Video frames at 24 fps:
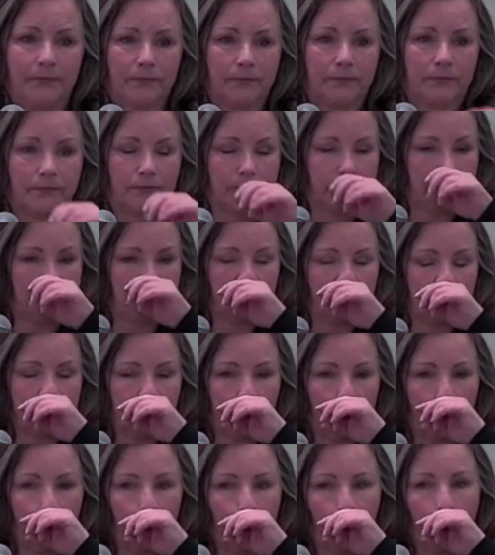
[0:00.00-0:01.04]

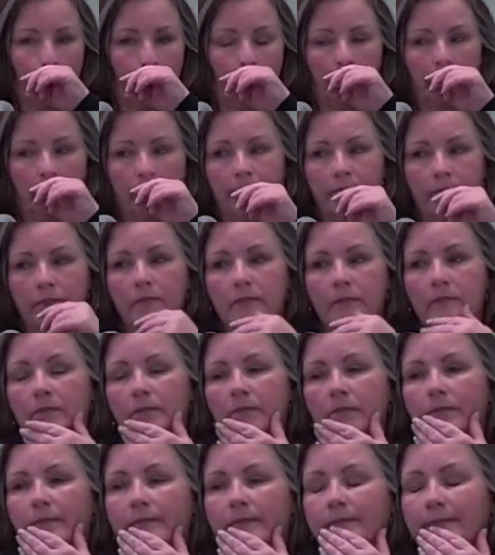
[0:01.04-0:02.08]

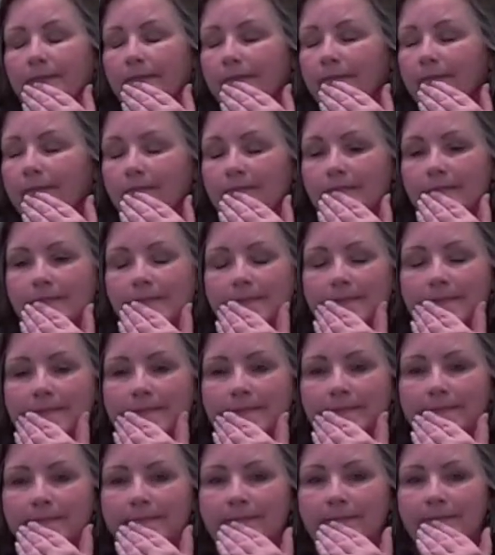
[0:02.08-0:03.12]

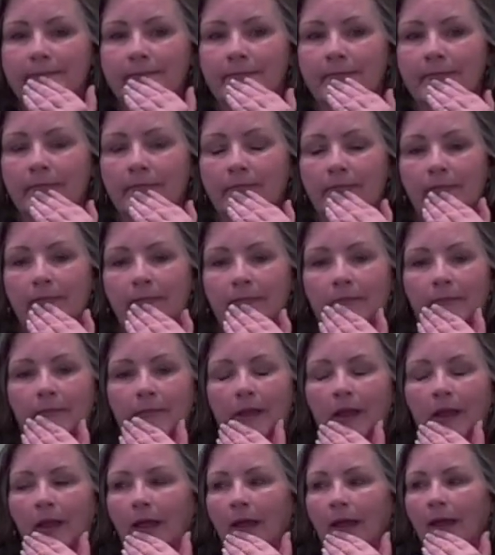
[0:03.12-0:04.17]
Nobody speaks.